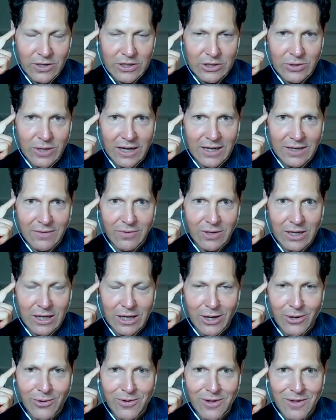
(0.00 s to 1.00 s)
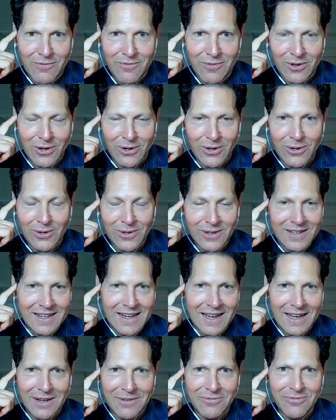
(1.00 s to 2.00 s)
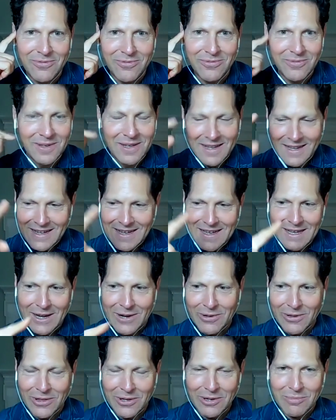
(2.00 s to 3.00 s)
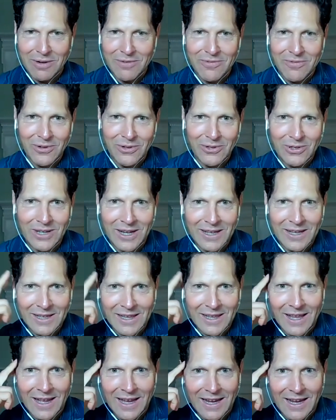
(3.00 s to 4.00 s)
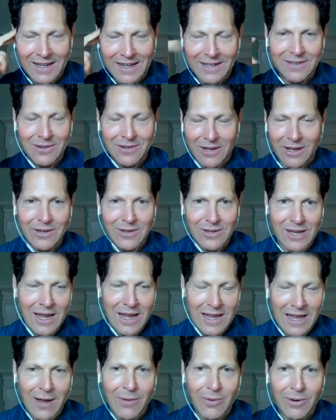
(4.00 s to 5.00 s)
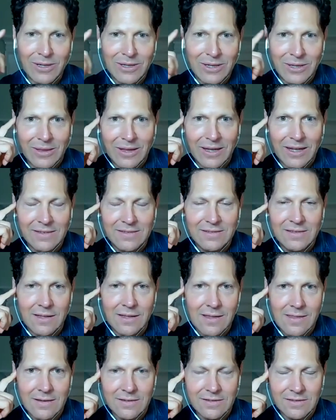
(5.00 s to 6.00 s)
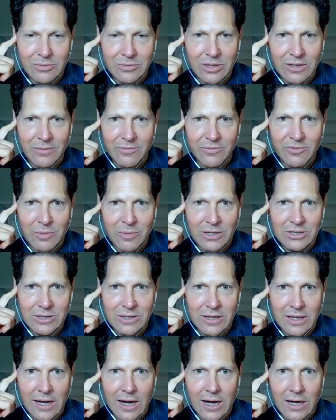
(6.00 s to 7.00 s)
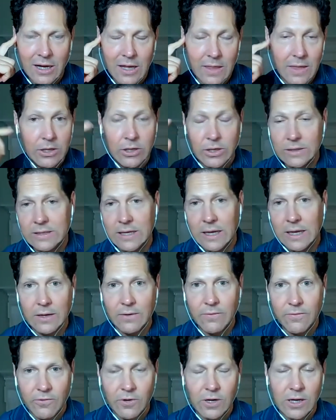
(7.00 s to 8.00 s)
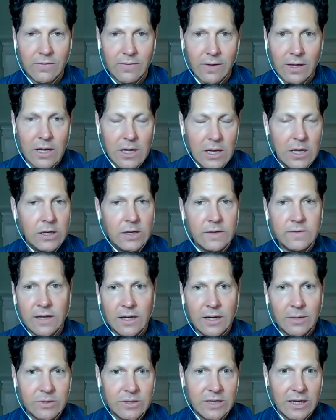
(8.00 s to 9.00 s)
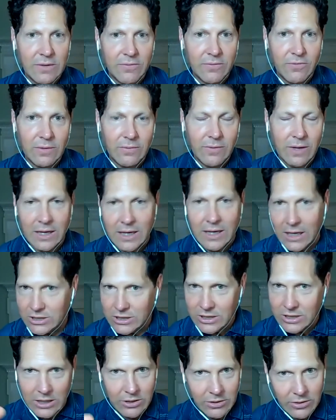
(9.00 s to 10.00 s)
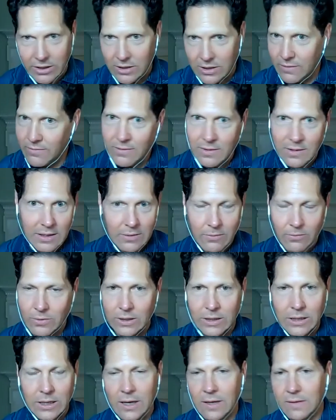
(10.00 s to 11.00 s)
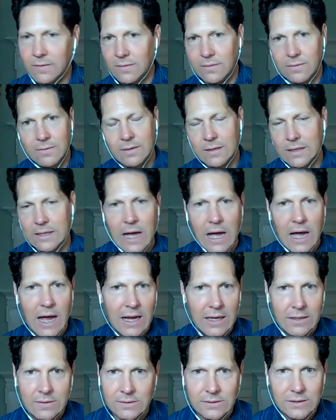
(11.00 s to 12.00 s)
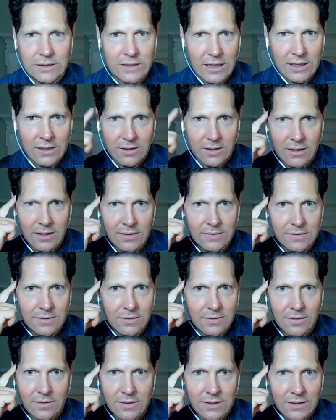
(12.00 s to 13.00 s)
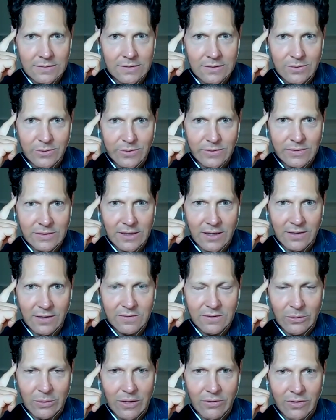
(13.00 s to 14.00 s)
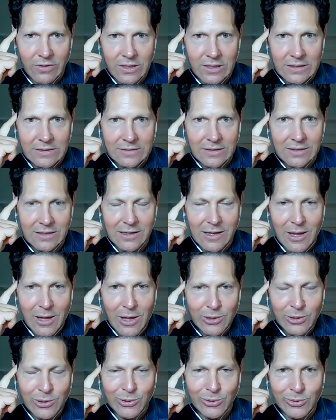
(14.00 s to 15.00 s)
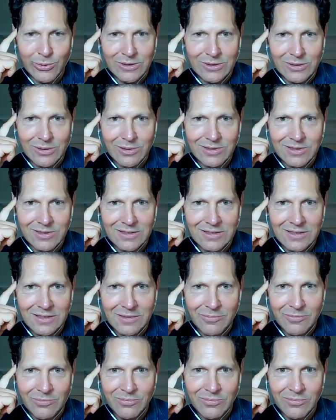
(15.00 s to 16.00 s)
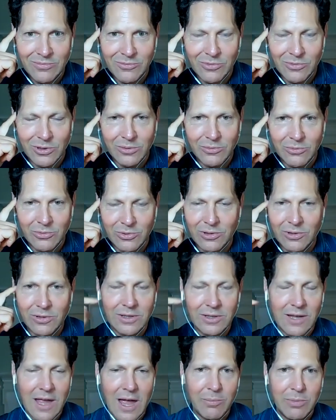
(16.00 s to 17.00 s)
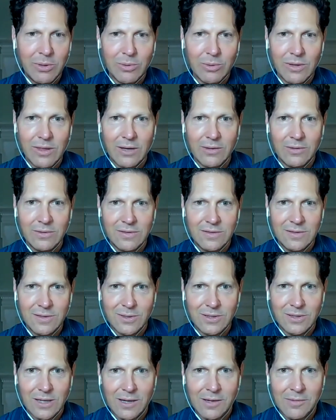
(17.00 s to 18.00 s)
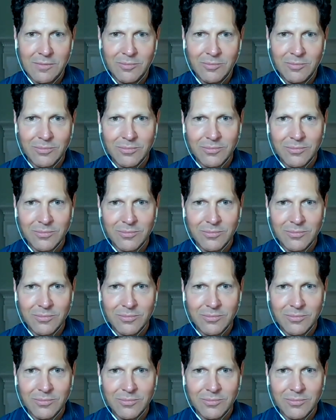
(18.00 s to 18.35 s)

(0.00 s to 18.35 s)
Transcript: free training video if you're kind of a little bit further down the line and you're like, okay, yeah, I want to do this, and there's some good information there. And then you sign up to take a free vacation, you'll get like really nice guides and checklists and all kinds of cool stuff. So we have all kinds of cool resources. Real happy with how it's turned out.